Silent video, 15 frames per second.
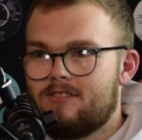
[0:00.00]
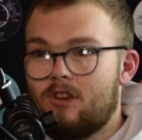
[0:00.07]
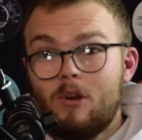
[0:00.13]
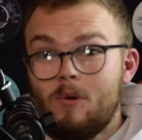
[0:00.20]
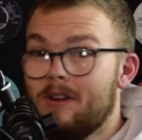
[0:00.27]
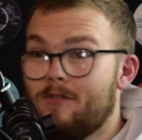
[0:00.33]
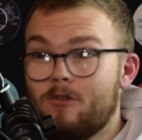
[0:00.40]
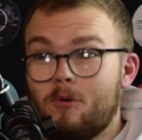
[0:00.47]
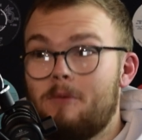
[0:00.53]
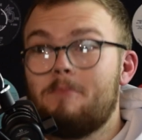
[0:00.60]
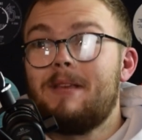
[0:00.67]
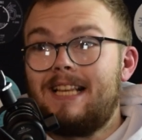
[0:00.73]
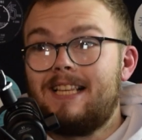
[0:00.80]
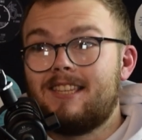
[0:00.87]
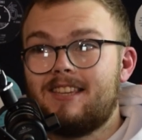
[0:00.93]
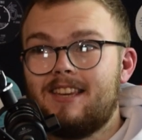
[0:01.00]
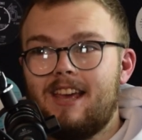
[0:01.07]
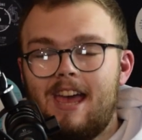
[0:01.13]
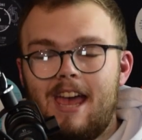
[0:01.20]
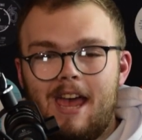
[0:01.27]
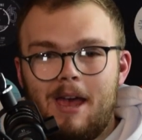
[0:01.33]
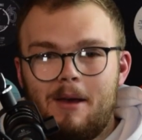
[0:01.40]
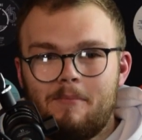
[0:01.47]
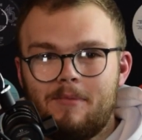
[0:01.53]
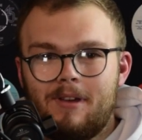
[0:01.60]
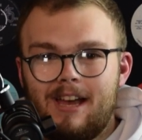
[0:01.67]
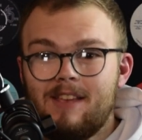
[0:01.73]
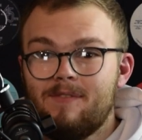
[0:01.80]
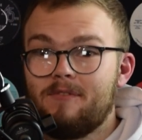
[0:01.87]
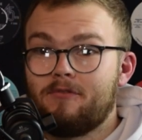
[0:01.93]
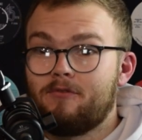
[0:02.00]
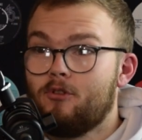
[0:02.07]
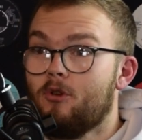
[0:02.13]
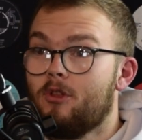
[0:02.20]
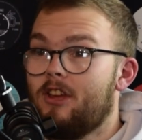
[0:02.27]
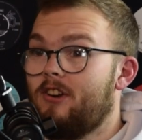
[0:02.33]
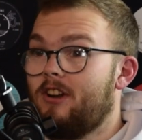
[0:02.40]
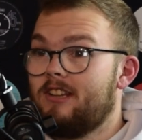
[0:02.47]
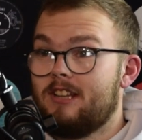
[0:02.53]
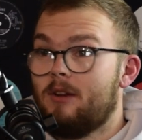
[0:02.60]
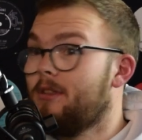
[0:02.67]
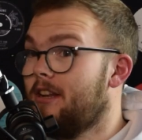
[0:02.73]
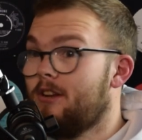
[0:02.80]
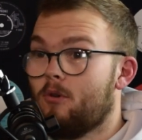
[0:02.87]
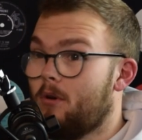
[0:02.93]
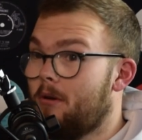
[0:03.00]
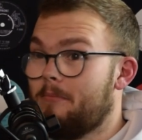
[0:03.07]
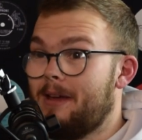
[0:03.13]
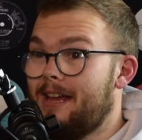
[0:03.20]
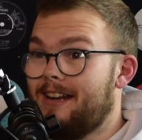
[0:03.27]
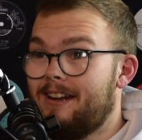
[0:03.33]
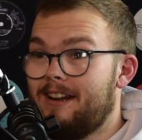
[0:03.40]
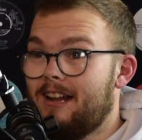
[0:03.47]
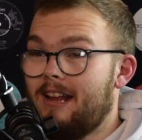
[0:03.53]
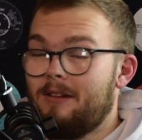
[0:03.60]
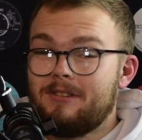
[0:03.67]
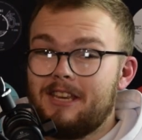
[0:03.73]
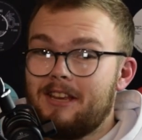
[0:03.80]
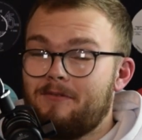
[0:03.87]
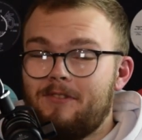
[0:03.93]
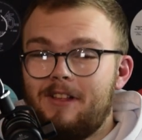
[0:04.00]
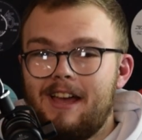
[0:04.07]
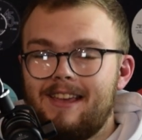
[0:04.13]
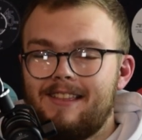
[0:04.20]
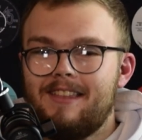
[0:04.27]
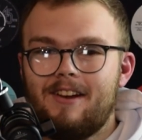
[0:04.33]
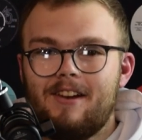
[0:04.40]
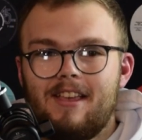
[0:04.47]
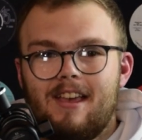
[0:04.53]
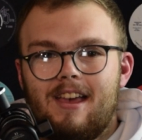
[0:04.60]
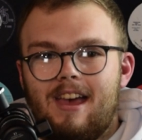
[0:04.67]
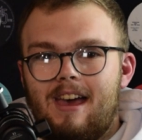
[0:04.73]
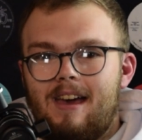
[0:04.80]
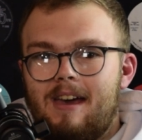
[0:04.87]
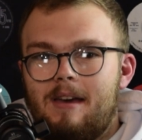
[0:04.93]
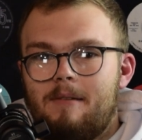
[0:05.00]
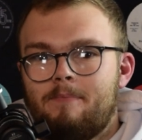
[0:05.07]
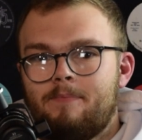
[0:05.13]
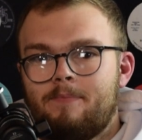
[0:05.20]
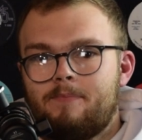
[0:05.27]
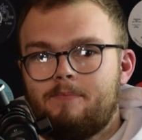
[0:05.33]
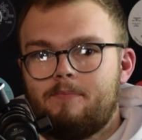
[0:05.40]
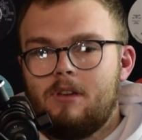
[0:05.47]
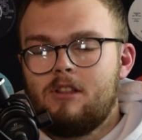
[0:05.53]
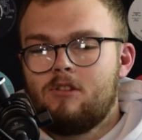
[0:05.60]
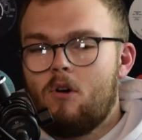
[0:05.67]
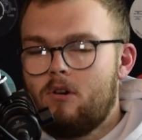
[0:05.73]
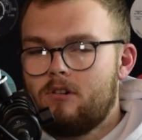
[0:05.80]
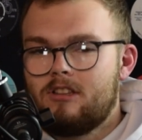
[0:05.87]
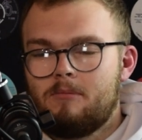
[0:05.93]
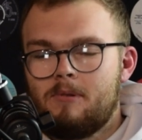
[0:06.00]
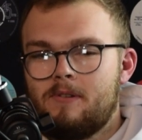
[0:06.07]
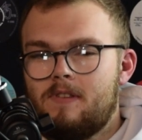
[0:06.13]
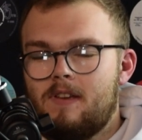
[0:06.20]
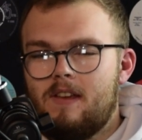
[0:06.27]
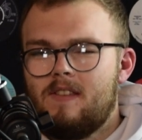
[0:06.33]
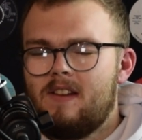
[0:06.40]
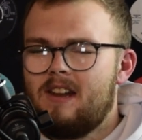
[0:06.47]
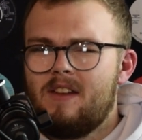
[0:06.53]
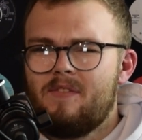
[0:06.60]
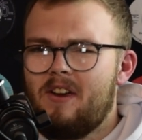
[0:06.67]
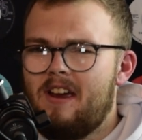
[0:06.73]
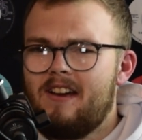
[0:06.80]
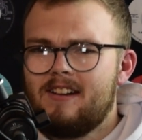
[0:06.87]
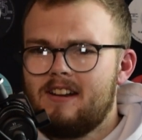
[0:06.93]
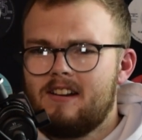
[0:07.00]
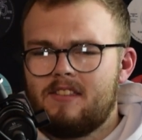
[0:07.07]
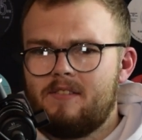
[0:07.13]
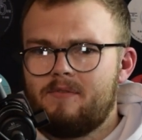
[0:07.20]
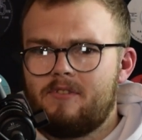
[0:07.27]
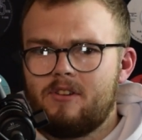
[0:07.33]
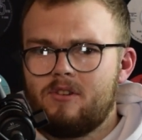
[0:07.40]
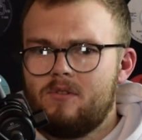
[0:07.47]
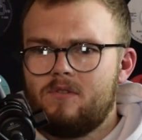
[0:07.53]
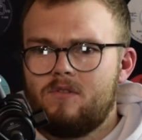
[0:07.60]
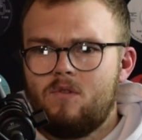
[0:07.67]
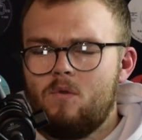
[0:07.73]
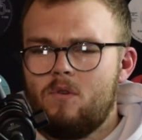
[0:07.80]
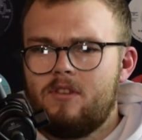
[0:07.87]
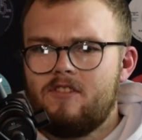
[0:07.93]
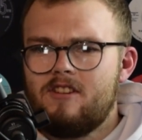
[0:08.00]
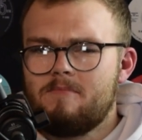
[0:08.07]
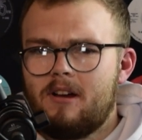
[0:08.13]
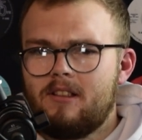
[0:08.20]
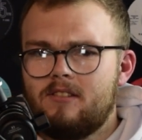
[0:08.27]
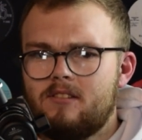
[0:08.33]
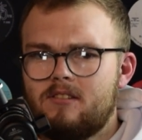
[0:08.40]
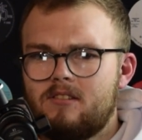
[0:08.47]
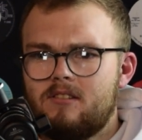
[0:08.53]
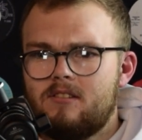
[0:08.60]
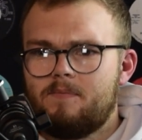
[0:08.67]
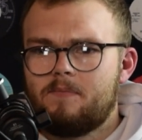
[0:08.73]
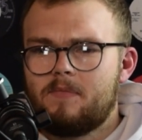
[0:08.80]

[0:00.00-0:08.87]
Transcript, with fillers: So I don't even know what it means. Um, I even flew there, and I still didn't know what it meant. I was like flying there, um, but he talked about it, and then I never heard anything for a good two, three months.